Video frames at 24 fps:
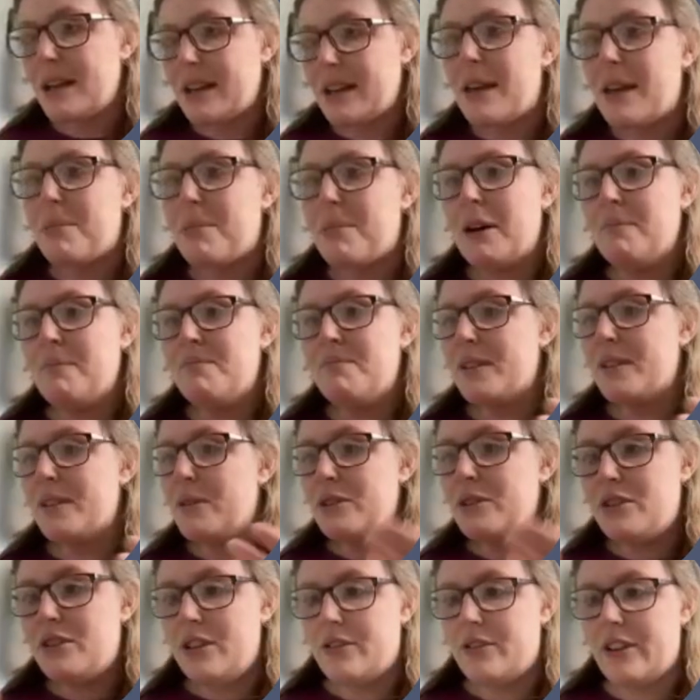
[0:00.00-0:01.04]
Dilapan,
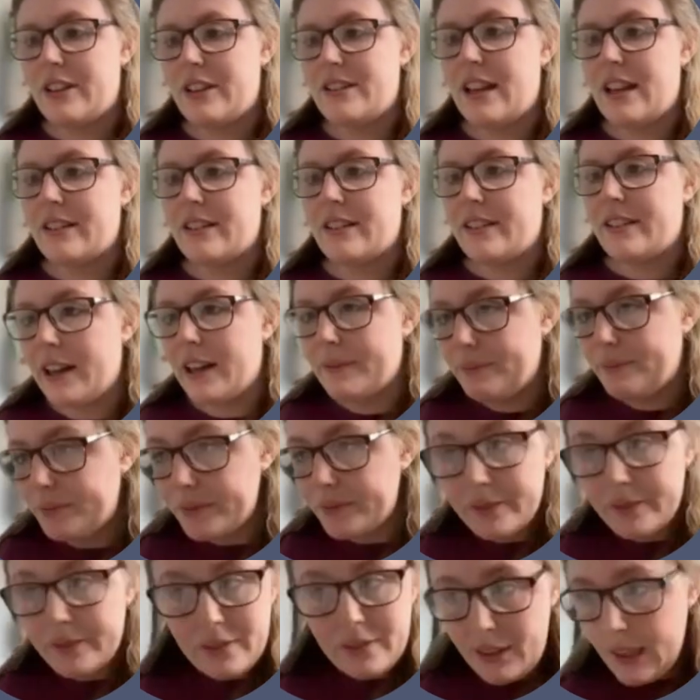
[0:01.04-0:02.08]
which is fantastic.
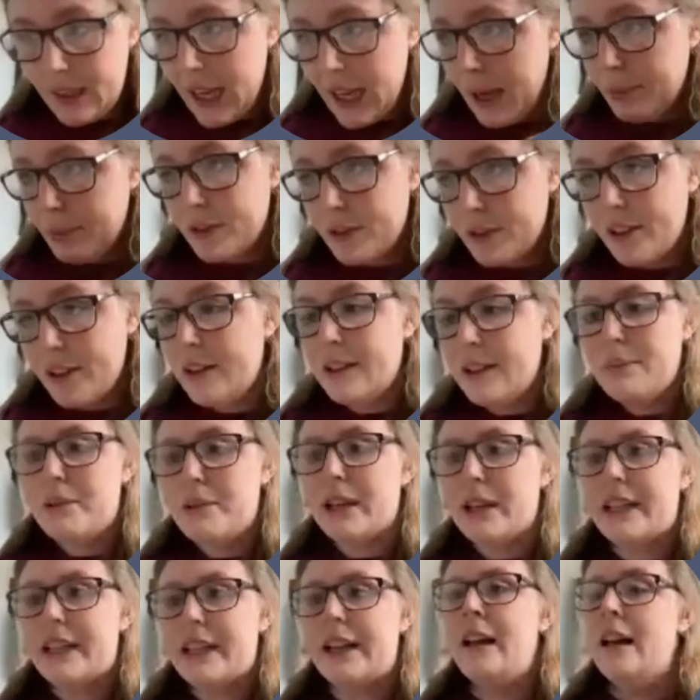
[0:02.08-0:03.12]
Absolutely
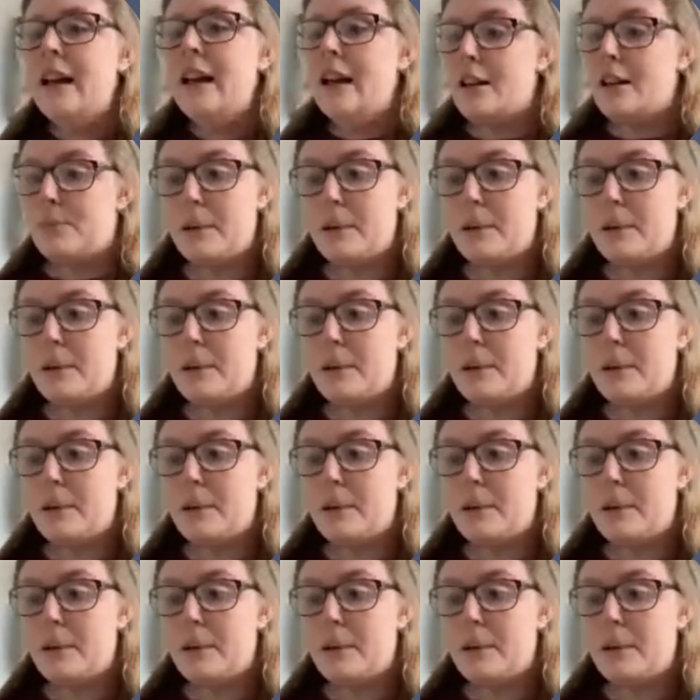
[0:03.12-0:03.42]
brilliant.